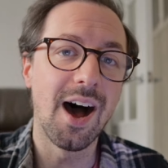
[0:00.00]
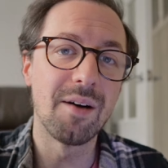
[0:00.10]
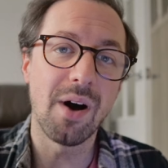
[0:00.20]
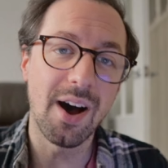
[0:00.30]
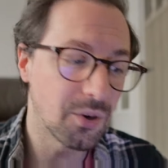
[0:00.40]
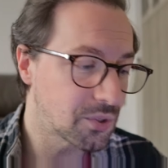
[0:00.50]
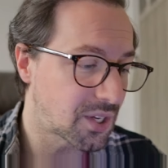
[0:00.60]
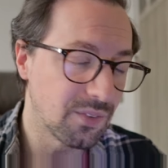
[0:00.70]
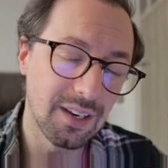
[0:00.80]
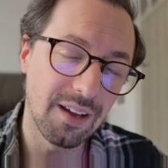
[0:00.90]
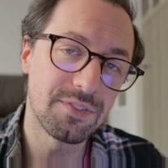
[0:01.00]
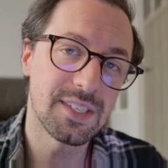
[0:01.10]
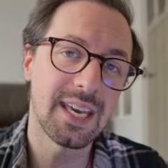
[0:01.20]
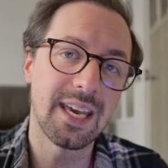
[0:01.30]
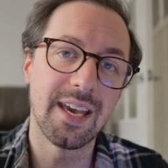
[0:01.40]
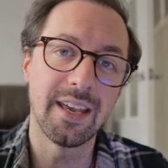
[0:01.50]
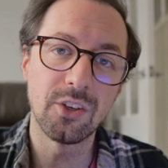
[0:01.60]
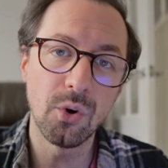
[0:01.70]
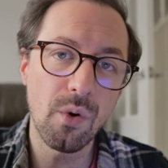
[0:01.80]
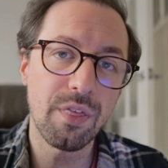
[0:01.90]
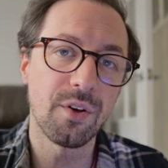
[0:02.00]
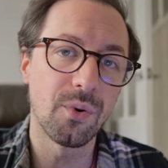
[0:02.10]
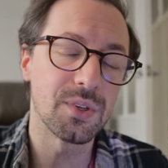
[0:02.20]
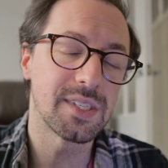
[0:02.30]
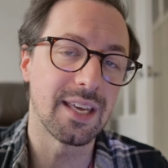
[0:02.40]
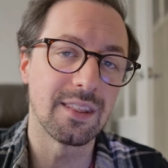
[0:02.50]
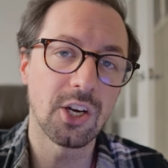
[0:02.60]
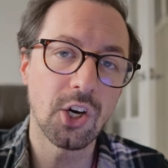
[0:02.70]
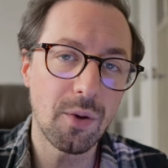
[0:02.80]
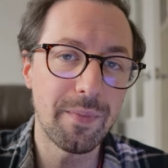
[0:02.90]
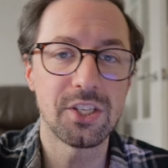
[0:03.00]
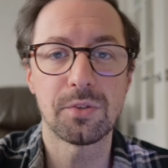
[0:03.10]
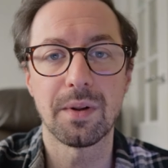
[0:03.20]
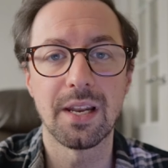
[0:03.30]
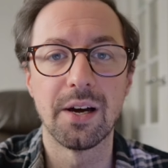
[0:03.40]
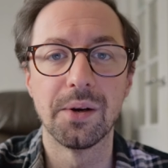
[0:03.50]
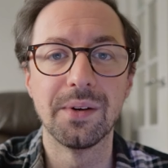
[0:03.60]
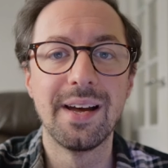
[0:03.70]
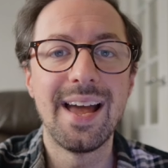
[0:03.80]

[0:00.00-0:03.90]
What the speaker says: I'd also love to hear your thoughts in the comments below.